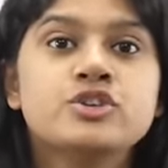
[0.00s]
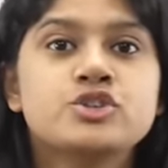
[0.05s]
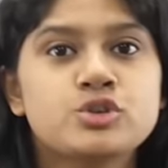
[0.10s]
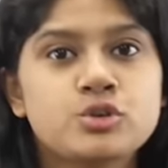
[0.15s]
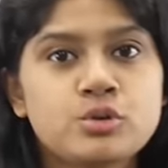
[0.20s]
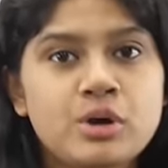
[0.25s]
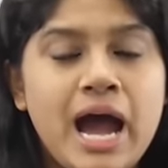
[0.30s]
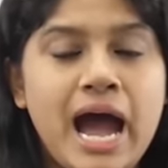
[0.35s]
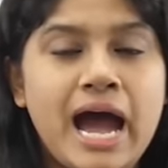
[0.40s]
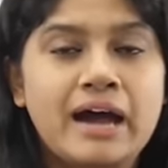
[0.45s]

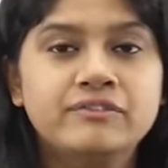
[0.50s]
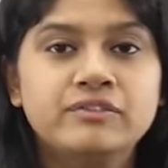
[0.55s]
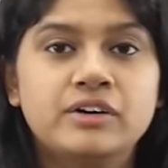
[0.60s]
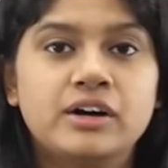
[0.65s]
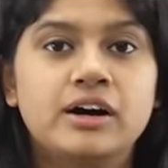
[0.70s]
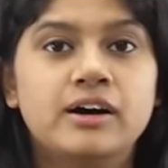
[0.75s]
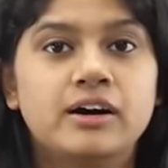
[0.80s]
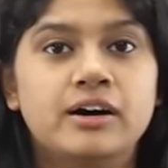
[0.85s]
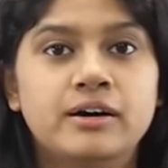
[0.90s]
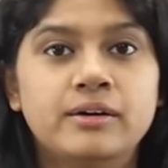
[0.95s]
to have
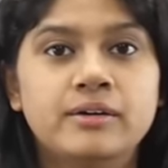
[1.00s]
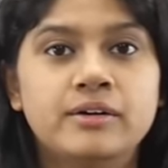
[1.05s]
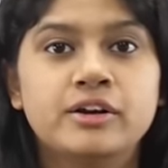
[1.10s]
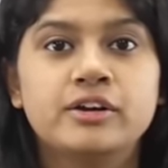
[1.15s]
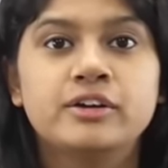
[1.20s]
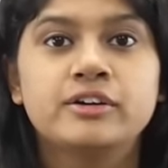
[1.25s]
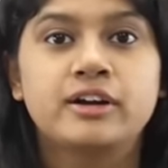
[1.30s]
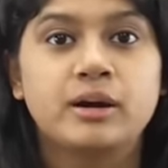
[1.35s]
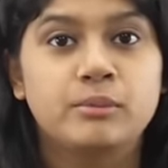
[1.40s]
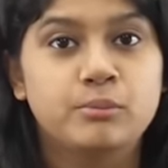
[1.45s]
a
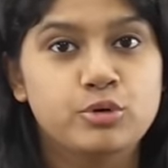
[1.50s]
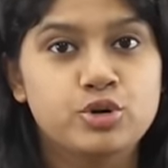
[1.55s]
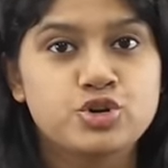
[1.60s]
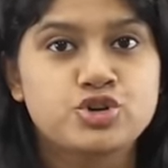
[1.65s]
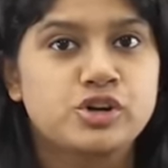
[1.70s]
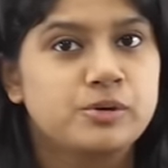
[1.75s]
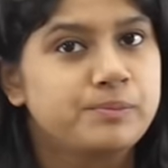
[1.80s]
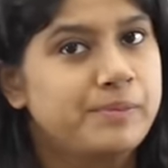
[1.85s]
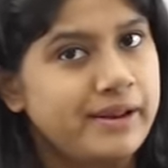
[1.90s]
commercial